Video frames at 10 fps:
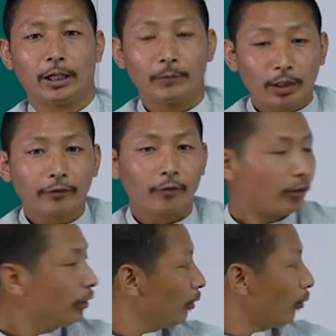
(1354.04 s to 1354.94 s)
And
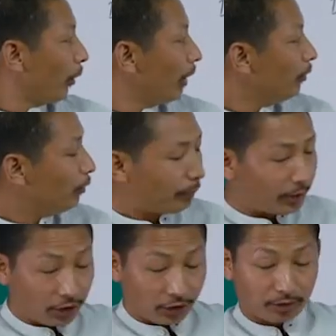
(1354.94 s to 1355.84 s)
therefore, when you
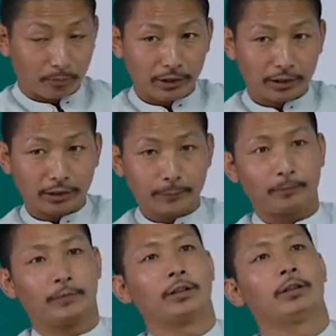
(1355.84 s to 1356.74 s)
purchase the milk
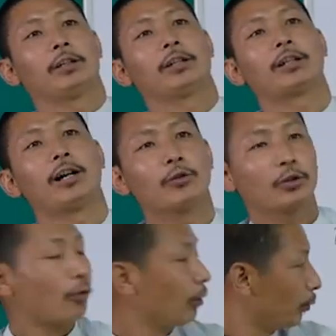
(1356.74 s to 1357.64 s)
as a
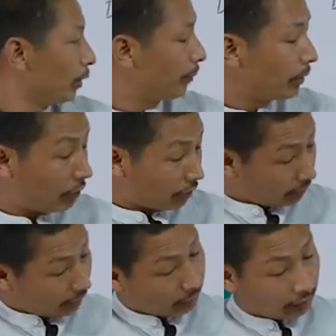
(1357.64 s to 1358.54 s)
household, when you
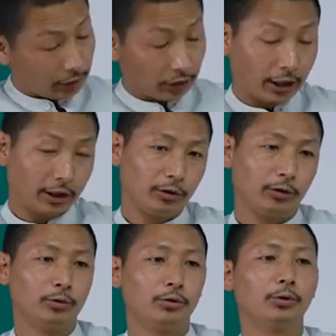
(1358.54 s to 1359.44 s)
purchase it and then
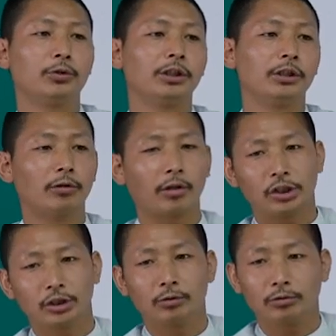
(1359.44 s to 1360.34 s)
you use it in your
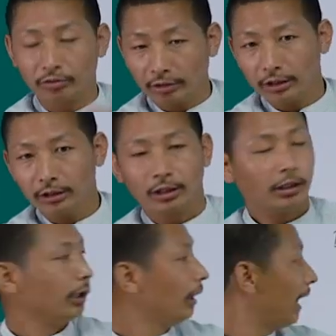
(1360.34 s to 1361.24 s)
kitchen, you drink,
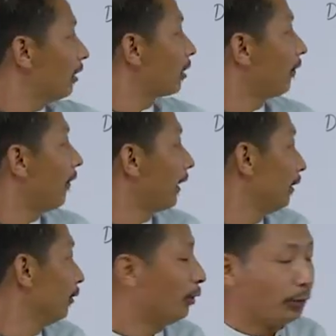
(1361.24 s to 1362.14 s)
that is a
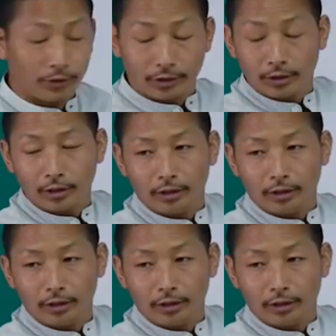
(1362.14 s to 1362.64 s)
final good.